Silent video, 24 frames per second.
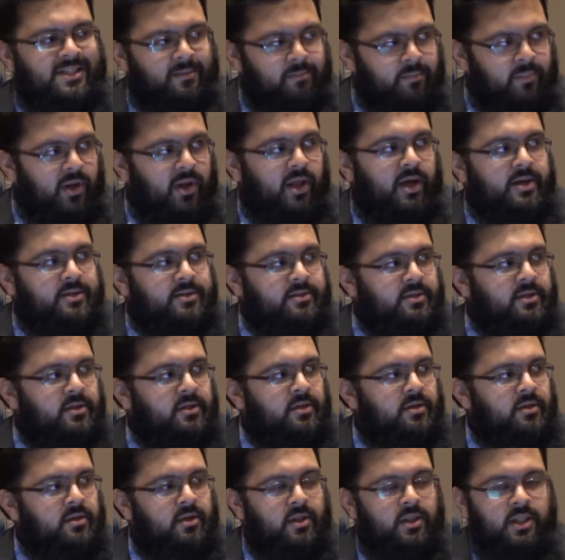
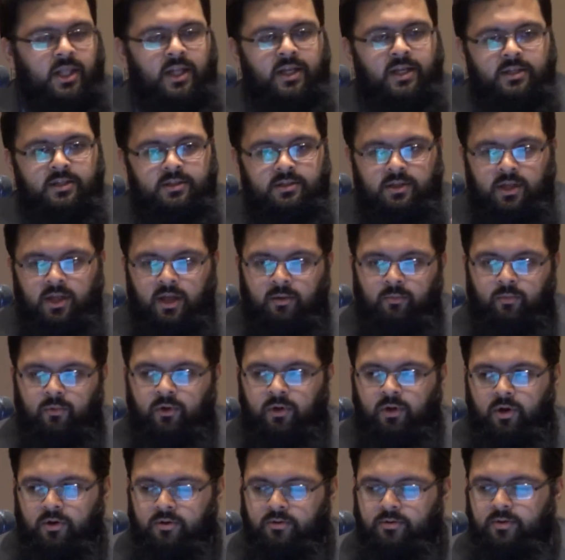symbolizing that
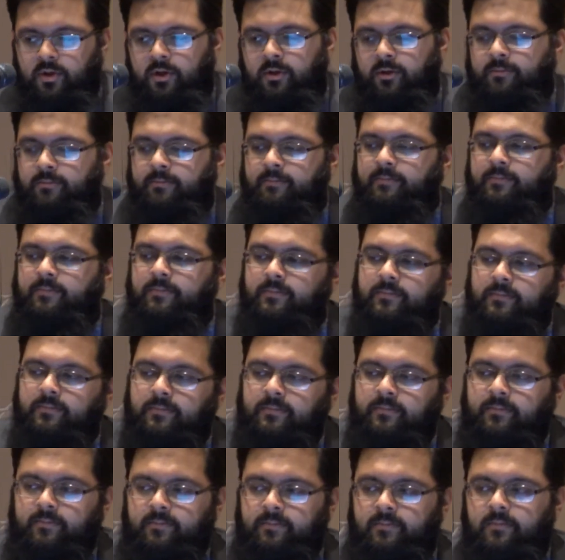Islam will go there.
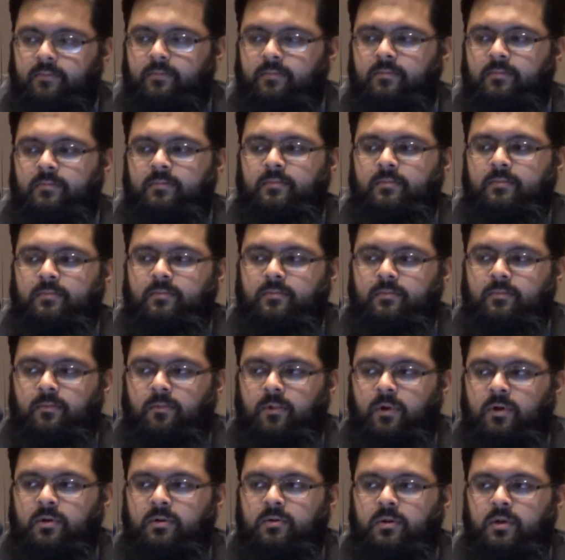
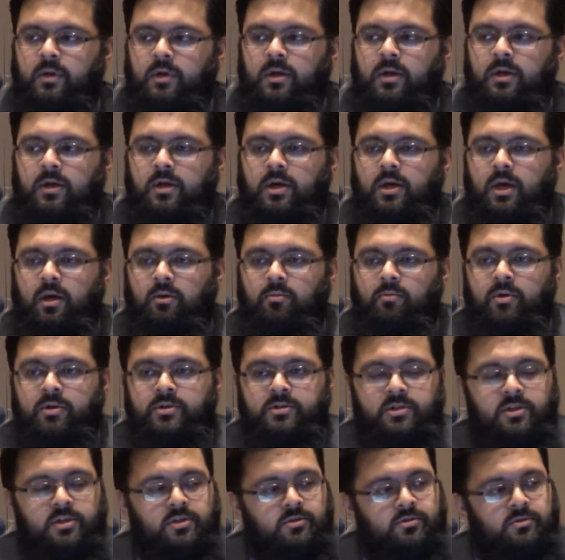Right? And
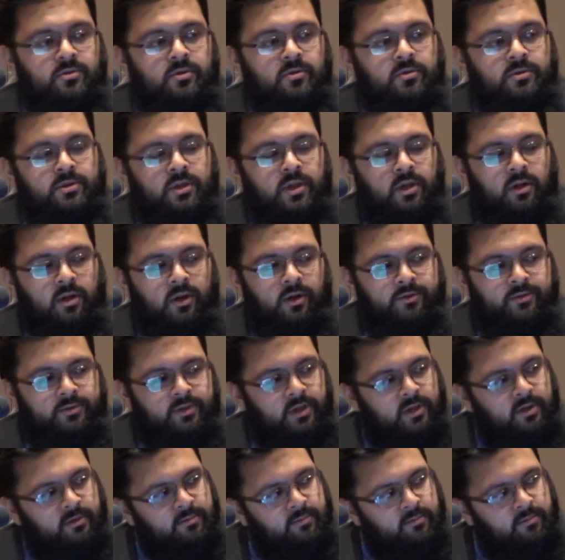once he saw,
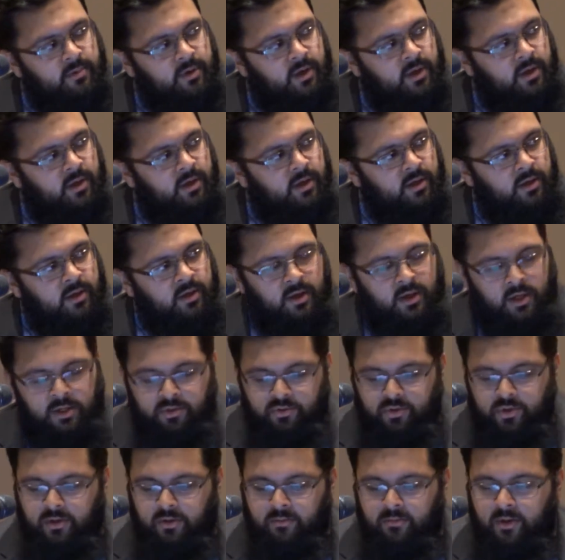sallallahu alaihi wasallam,
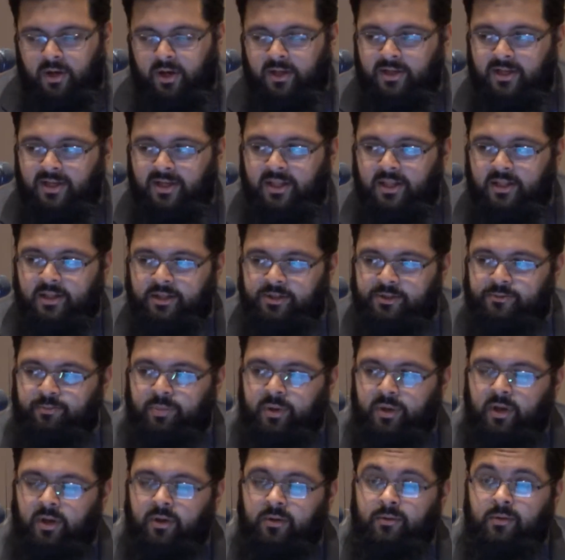a dream underneath
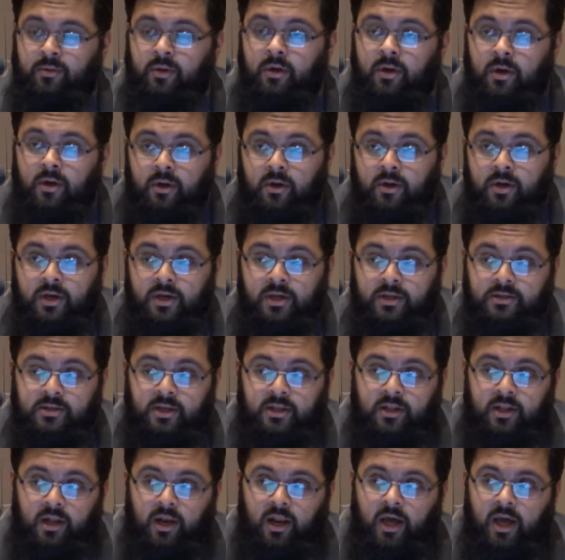his pillow,
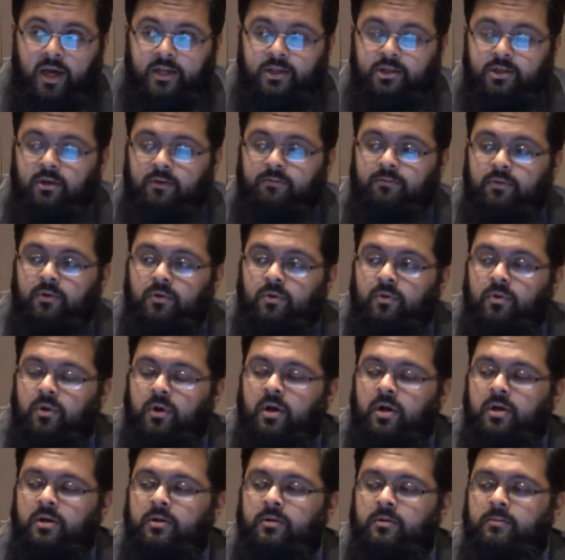he said, the light of the
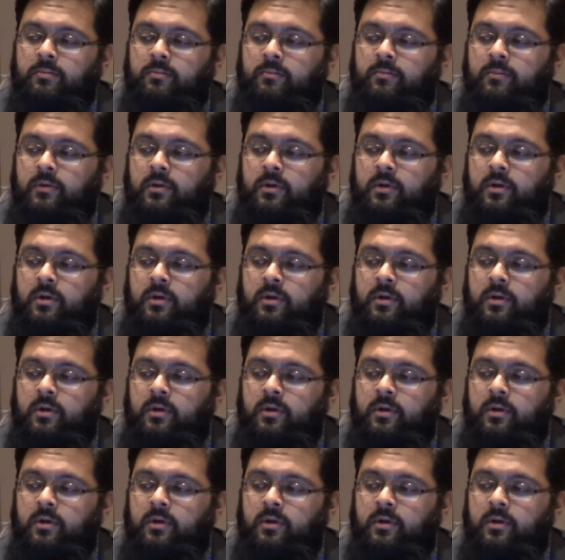Quran